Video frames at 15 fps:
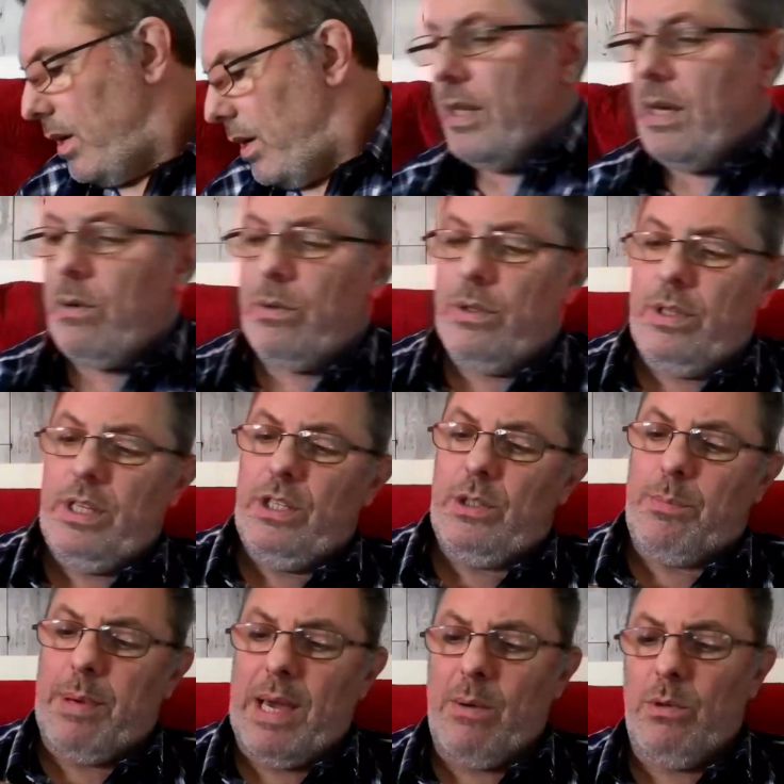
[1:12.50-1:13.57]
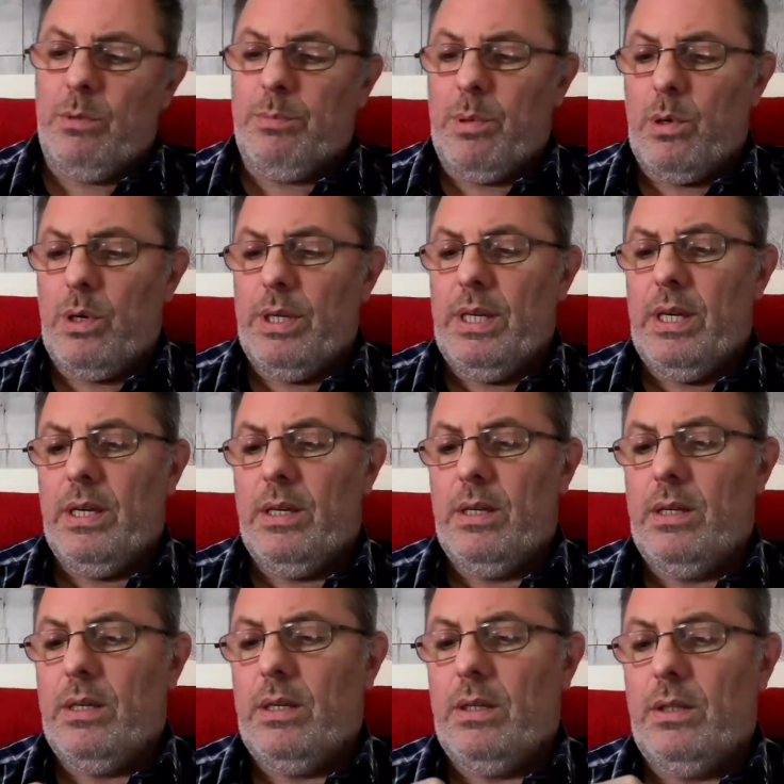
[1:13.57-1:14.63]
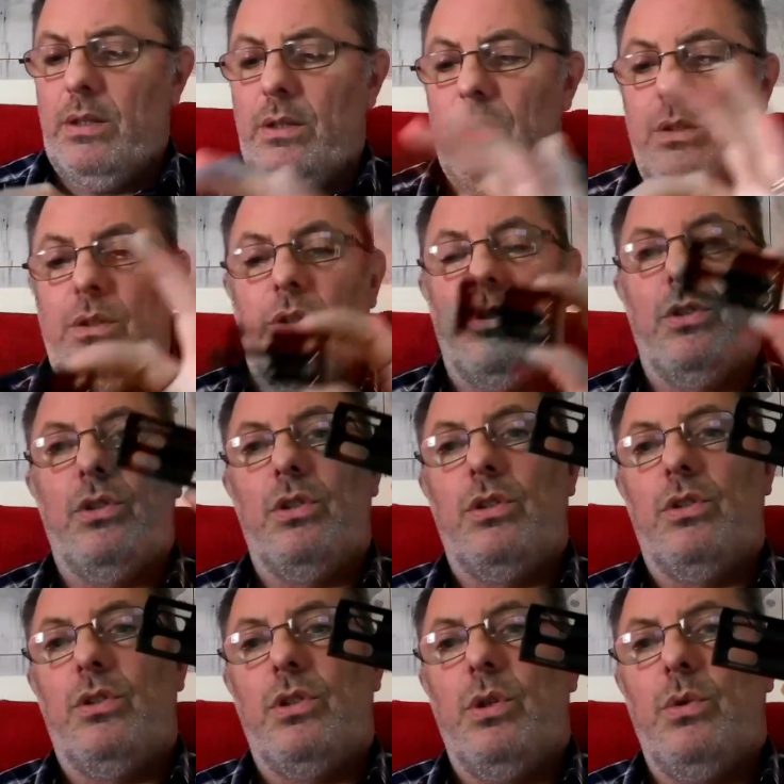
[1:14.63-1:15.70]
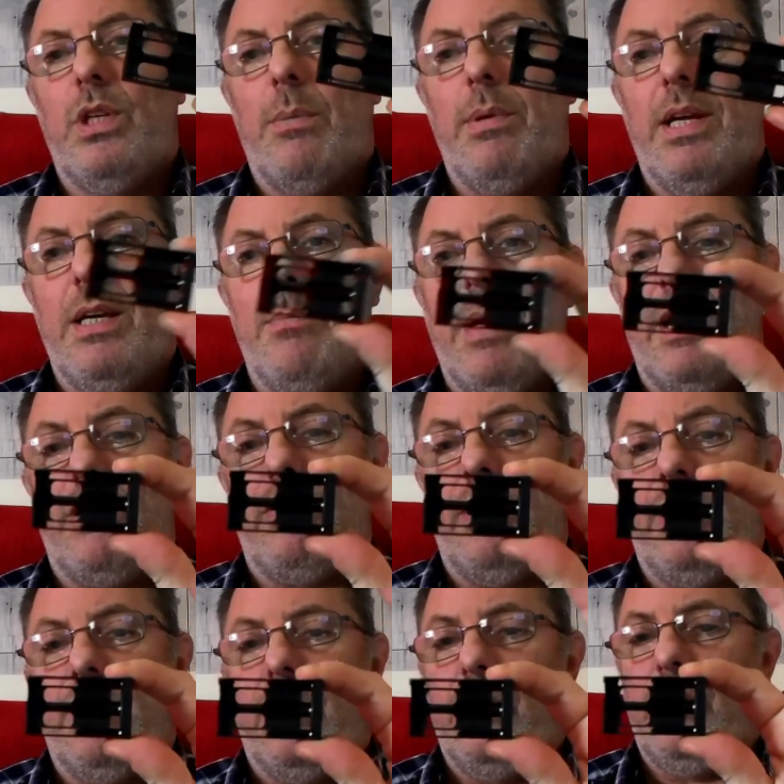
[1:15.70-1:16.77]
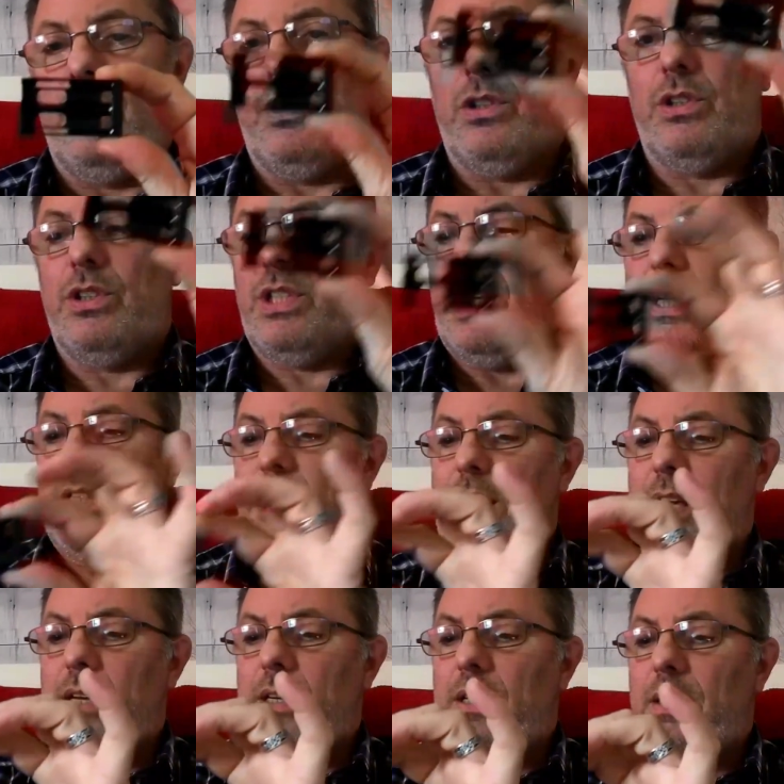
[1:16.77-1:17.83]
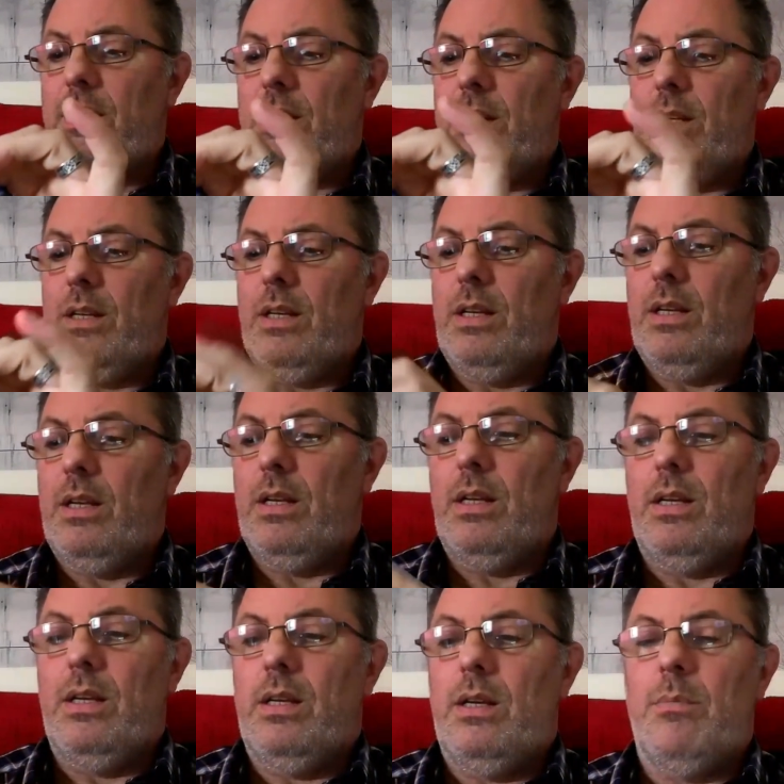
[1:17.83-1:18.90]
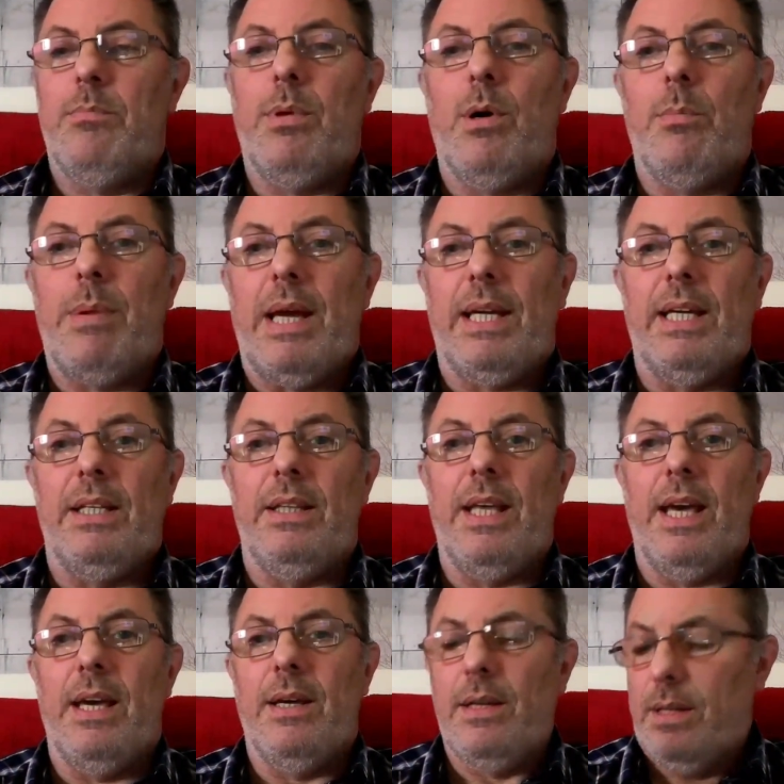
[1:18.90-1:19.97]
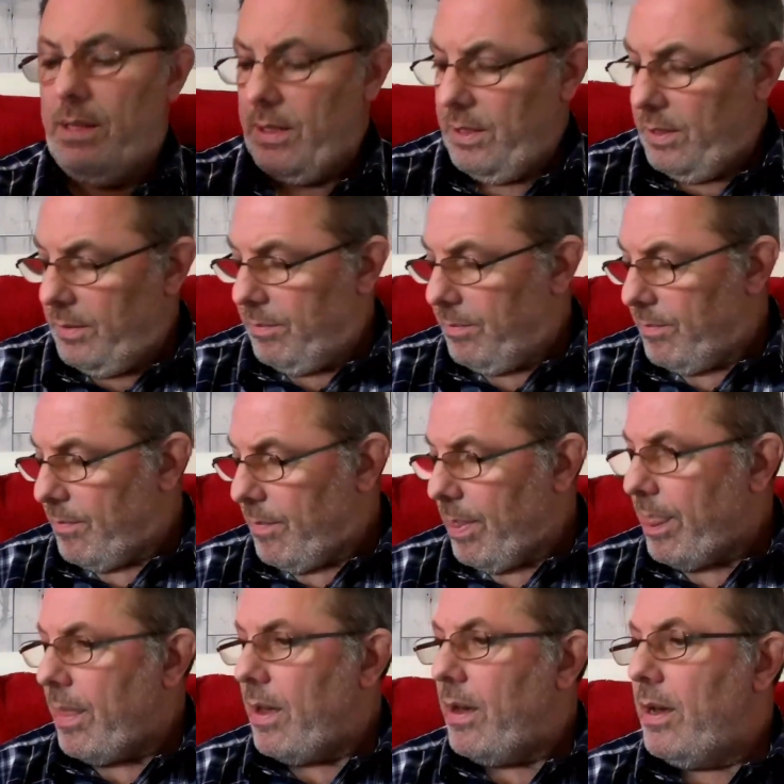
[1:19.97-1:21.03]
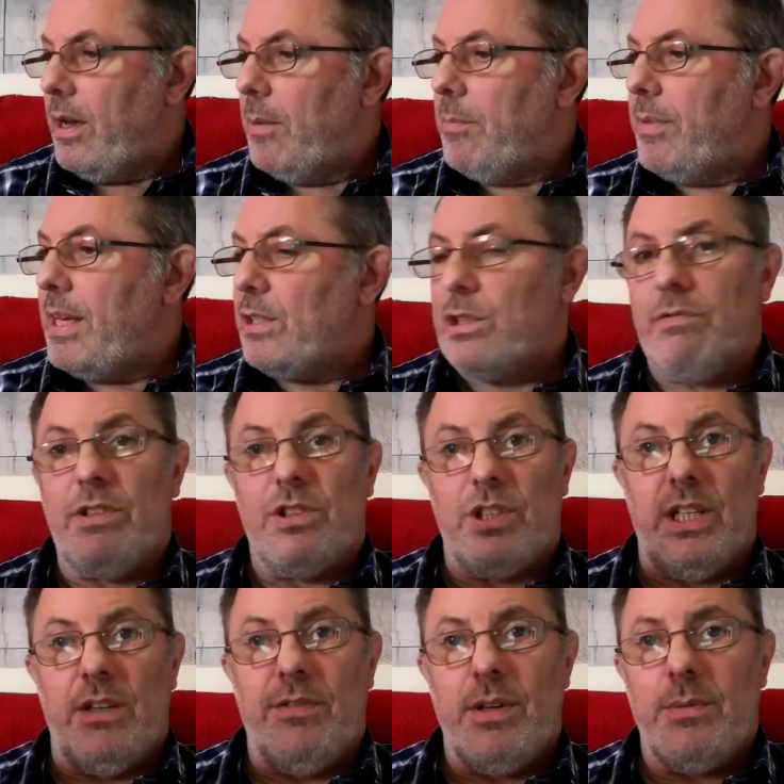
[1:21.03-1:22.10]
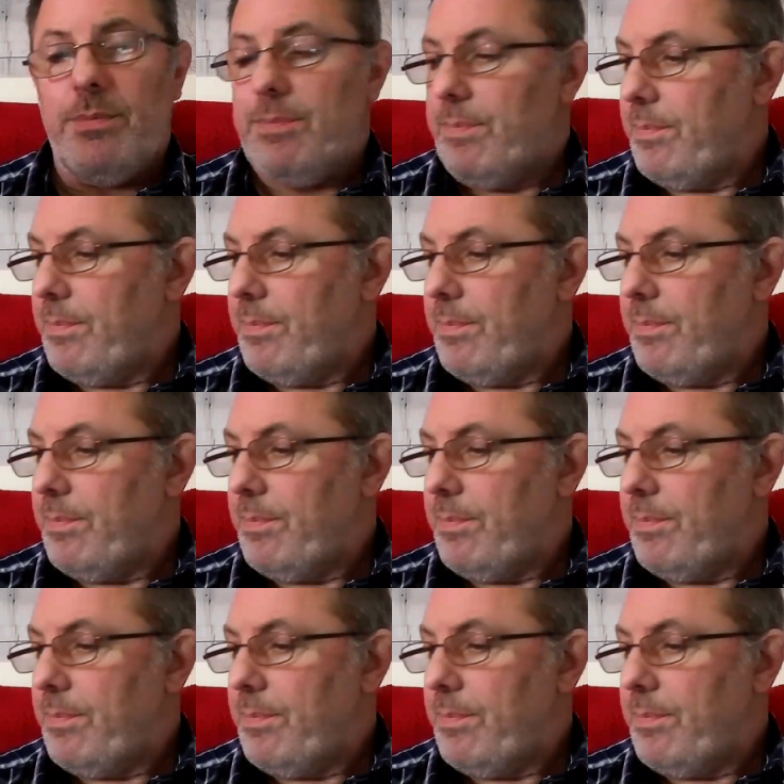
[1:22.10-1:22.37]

Now these are powered by 2 AA batteries that just sit in there and pop back in there. That's a receiver.